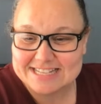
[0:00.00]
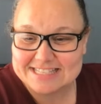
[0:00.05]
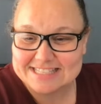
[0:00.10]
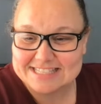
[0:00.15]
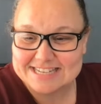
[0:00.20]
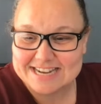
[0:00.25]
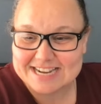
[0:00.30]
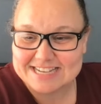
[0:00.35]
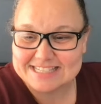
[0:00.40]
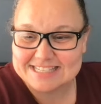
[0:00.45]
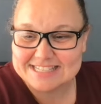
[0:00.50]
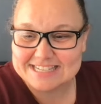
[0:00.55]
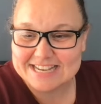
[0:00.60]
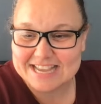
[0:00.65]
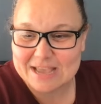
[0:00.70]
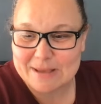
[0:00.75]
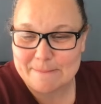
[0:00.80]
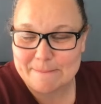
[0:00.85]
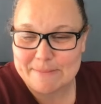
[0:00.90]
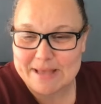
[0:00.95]
It's nice to
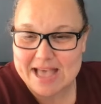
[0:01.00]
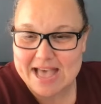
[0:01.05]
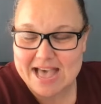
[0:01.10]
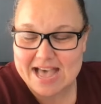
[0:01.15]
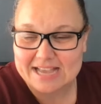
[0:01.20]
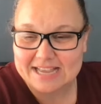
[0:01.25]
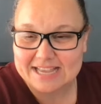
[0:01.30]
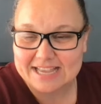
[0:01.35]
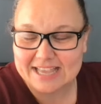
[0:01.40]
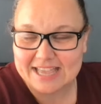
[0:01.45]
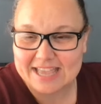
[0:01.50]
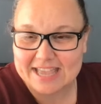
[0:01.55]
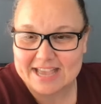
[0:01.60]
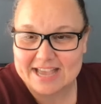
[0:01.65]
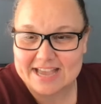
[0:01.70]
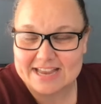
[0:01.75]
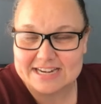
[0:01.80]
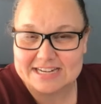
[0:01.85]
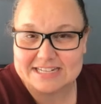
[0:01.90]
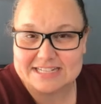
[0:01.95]
get back
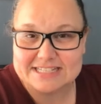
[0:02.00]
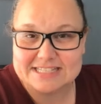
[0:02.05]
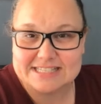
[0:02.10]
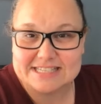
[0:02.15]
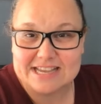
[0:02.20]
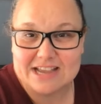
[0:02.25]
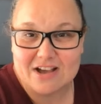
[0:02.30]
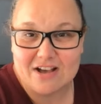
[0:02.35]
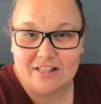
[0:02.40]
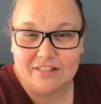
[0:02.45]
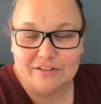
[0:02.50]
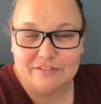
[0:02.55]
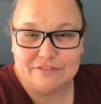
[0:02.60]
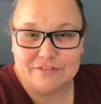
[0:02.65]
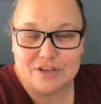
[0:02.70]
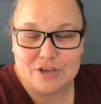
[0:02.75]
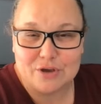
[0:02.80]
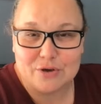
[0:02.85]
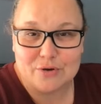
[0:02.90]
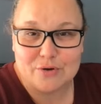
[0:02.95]
and see all
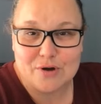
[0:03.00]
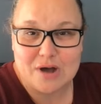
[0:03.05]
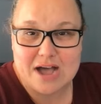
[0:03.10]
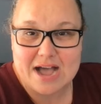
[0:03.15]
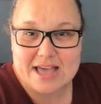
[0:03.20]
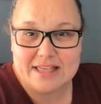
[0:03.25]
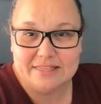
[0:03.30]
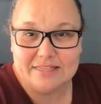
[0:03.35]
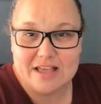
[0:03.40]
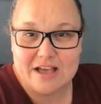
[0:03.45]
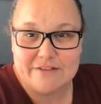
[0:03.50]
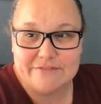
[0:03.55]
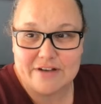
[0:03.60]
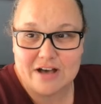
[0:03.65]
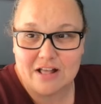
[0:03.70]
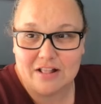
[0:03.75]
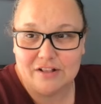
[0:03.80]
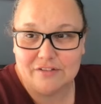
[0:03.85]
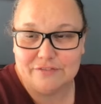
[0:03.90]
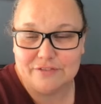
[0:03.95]
of you. I love
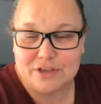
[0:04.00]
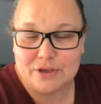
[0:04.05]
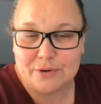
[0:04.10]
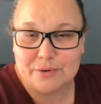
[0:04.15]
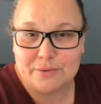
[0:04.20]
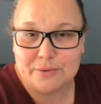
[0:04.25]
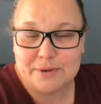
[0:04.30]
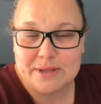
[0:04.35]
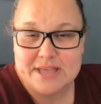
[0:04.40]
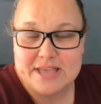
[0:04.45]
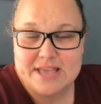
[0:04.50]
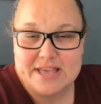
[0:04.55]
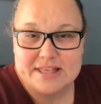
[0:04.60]
all of you.